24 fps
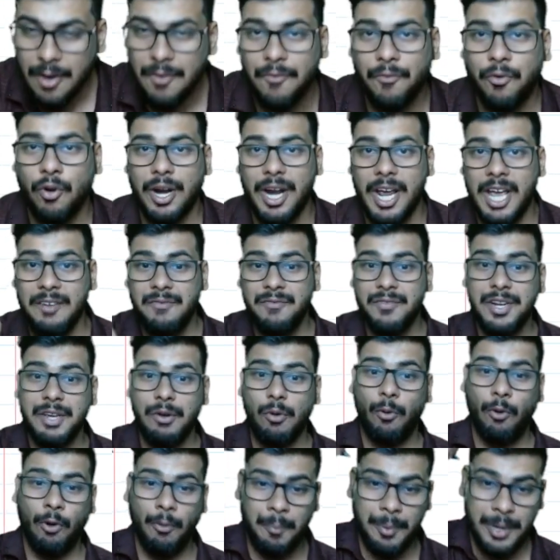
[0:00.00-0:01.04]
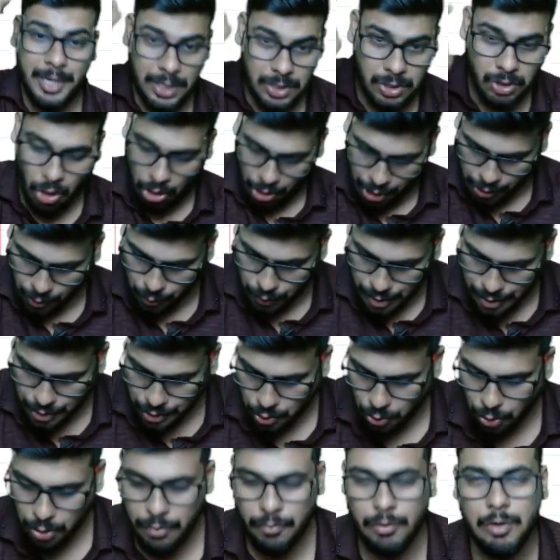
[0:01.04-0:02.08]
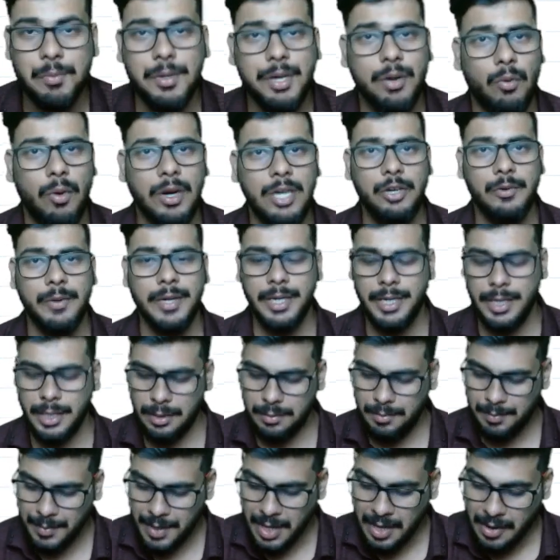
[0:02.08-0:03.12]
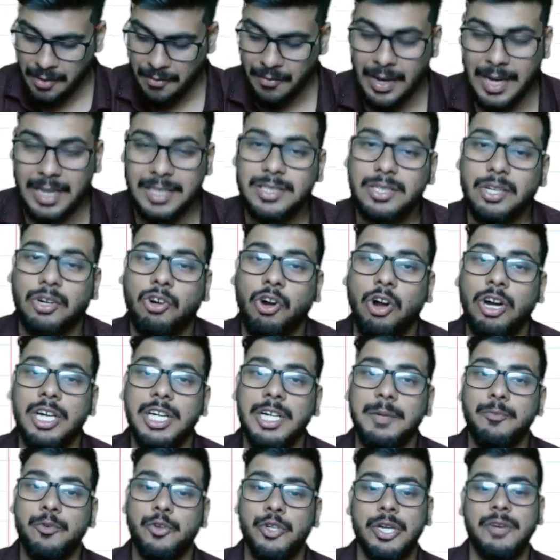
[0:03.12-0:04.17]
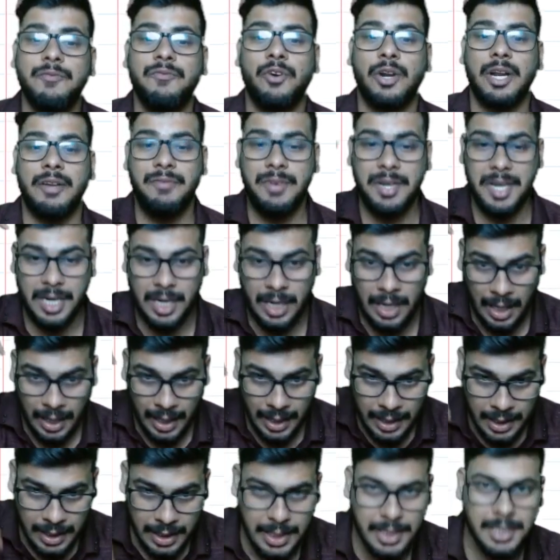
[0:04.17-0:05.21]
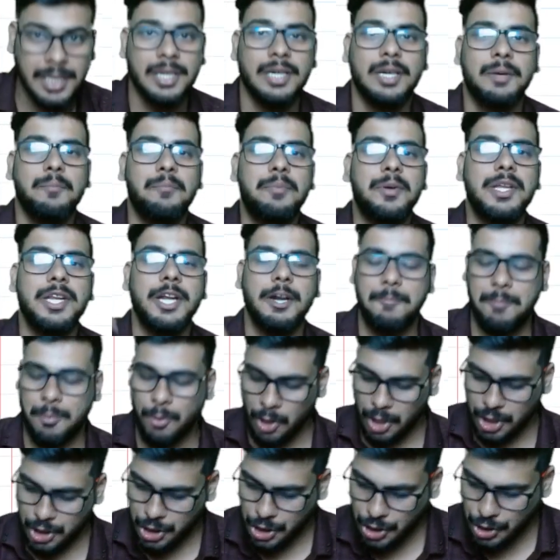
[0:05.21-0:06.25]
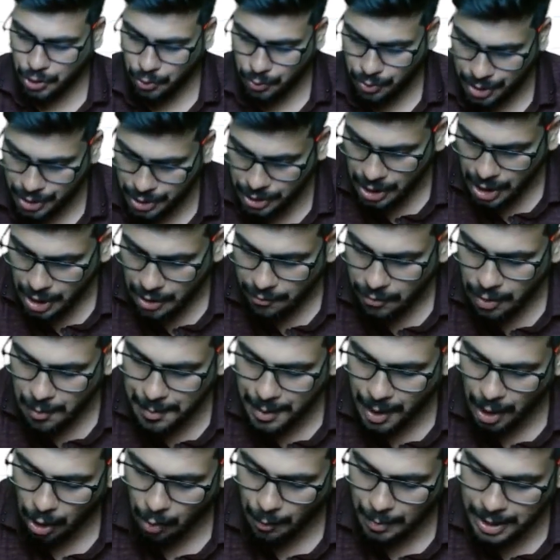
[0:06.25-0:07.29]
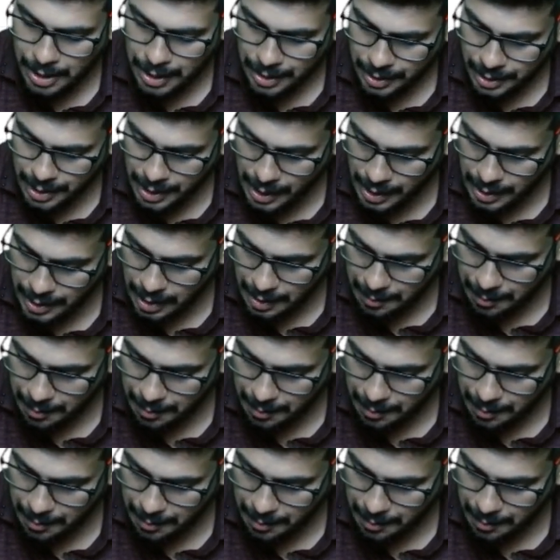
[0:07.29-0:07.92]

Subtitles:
for every opening stock unit sold will be 120. Whereas the contribution for every current period production units will be how much? 300